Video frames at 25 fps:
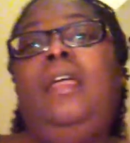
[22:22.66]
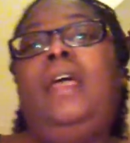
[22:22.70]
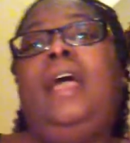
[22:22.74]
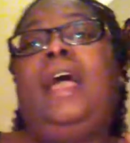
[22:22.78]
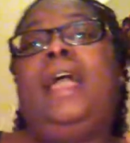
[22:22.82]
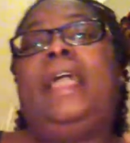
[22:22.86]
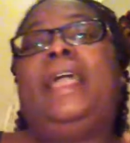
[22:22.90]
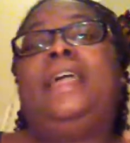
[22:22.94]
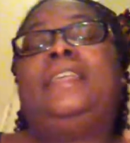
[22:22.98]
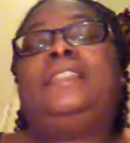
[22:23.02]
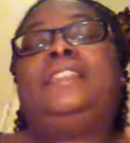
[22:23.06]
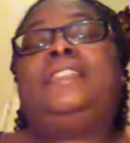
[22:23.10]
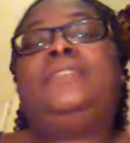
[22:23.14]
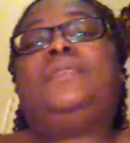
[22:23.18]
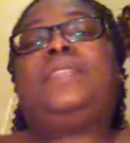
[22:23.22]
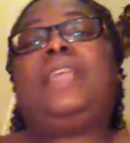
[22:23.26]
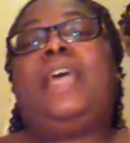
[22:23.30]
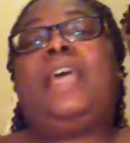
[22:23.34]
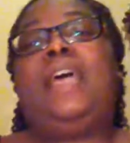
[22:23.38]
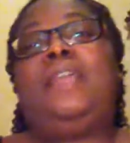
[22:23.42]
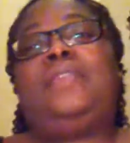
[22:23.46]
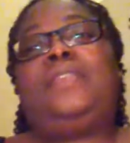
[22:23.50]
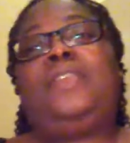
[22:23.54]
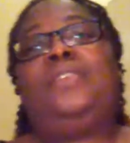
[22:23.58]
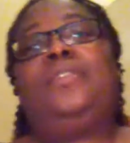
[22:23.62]
I guess he was
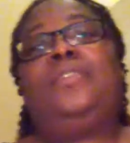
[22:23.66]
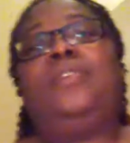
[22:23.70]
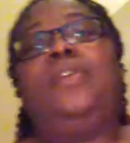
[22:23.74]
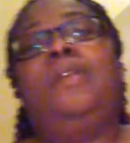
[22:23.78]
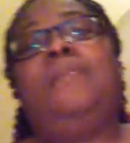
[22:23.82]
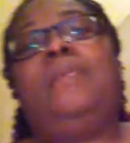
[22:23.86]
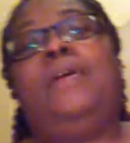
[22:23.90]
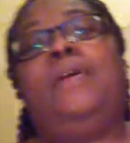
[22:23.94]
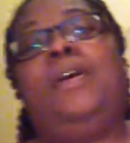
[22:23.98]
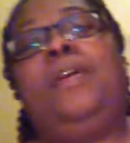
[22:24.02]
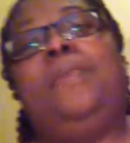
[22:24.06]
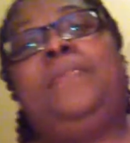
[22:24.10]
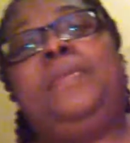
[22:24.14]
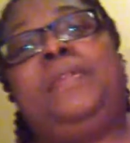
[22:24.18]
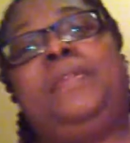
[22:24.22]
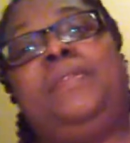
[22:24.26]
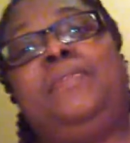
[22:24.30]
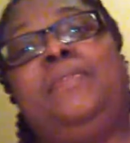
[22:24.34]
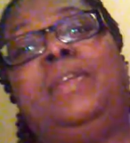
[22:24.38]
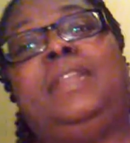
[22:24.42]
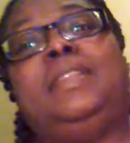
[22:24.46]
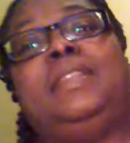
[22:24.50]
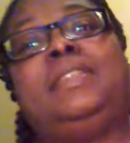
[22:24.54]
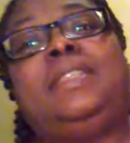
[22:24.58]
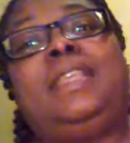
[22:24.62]
at the door but opening
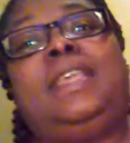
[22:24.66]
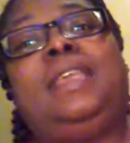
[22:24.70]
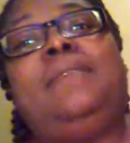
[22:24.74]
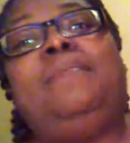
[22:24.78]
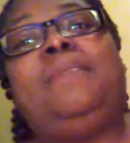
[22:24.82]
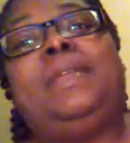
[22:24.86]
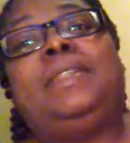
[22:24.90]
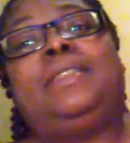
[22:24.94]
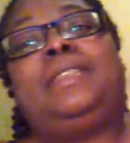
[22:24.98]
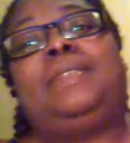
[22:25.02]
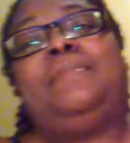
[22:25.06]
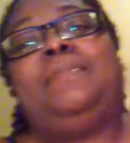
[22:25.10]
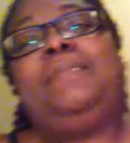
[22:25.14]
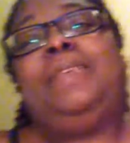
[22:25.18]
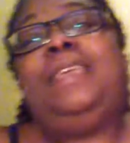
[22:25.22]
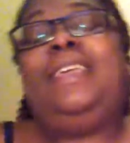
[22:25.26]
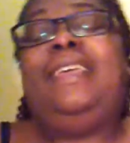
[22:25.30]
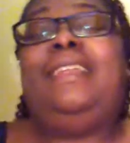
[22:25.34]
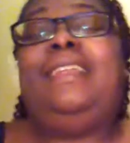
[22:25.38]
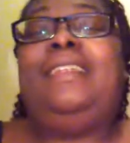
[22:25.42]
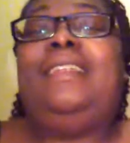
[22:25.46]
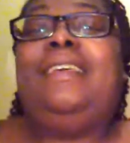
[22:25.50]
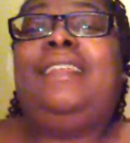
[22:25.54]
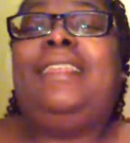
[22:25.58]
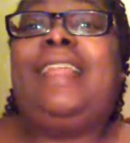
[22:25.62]
with his key, but to
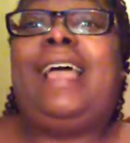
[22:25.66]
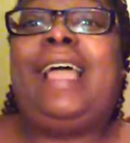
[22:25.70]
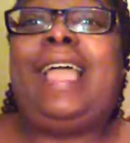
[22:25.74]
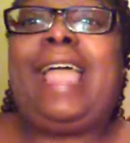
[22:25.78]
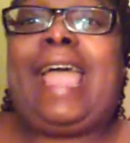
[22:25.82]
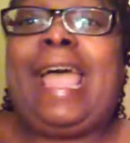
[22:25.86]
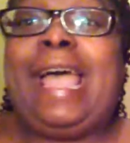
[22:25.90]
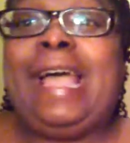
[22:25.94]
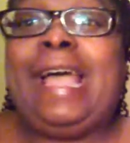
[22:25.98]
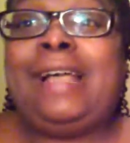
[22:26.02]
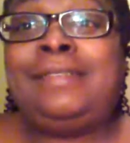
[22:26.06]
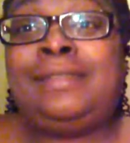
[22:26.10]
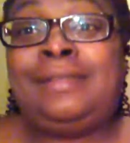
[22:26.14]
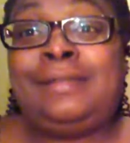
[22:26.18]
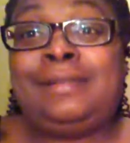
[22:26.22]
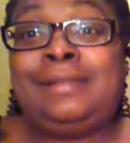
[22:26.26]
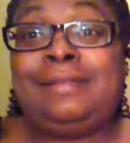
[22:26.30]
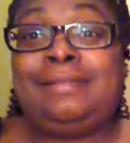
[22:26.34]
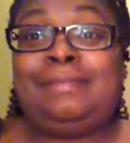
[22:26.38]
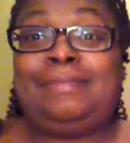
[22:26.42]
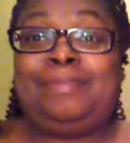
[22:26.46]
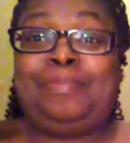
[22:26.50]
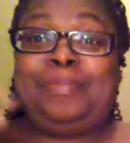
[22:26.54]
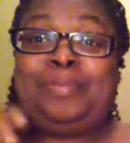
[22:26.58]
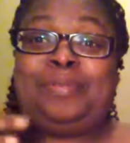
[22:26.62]
me it looked like axe
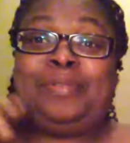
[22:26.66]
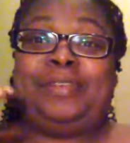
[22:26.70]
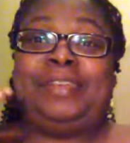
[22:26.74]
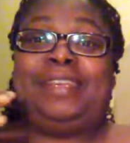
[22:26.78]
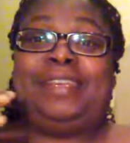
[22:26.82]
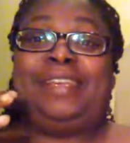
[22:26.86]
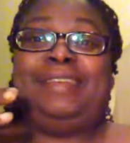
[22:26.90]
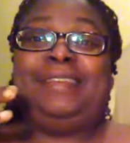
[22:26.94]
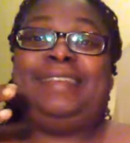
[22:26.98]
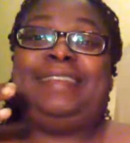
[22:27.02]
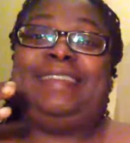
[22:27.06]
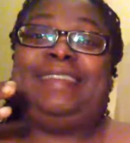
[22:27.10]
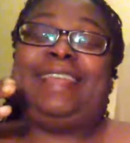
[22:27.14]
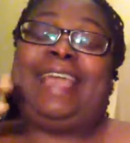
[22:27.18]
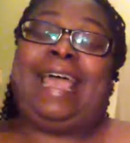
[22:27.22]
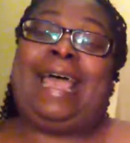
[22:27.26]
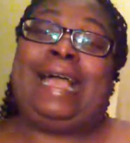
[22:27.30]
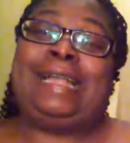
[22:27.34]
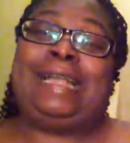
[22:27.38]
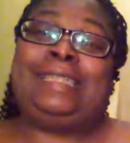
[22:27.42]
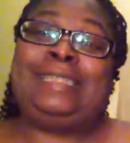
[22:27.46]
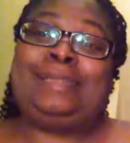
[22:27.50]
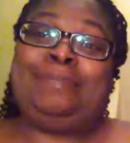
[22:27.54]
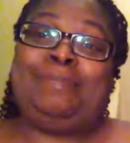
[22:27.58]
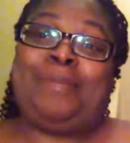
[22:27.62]

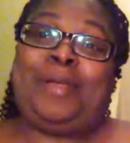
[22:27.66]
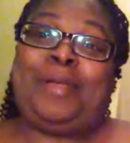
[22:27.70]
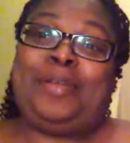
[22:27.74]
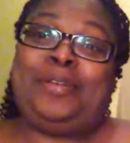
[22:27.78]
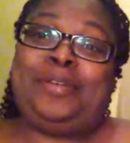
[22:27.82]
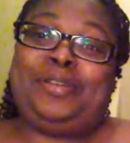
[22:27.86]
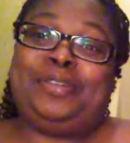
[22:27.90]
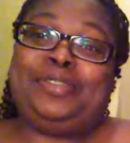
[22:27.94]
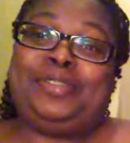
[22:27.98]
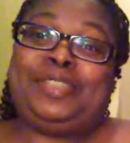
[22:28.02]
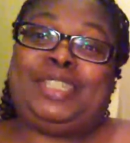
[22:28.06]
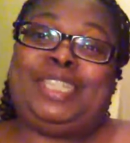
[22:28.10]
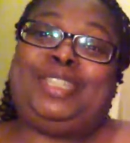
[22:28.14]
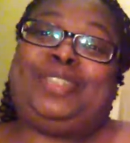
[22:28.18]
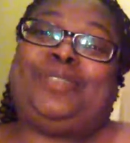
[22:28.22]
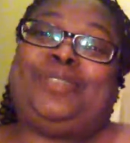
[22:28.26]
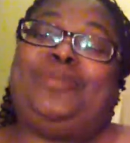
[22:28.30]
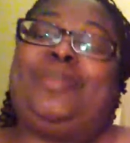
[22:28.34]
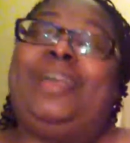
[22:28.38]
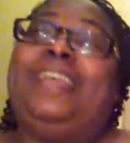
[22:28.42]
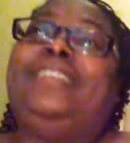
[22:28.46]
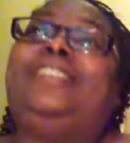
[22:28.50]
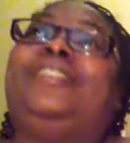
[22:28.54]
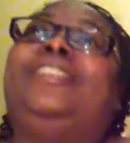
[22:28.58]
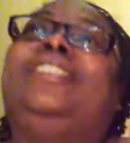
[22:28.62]
murder
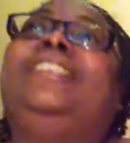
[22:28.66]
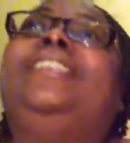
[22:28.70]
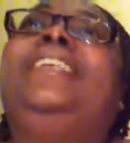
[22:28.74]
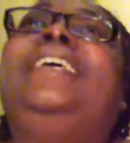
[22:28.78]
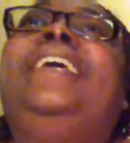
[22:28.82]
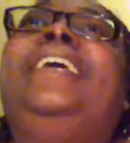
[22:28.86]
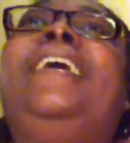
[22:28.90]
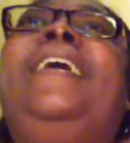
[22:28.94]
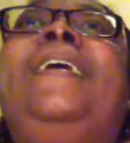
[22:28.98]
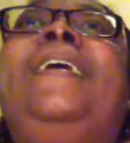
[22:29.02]
situation.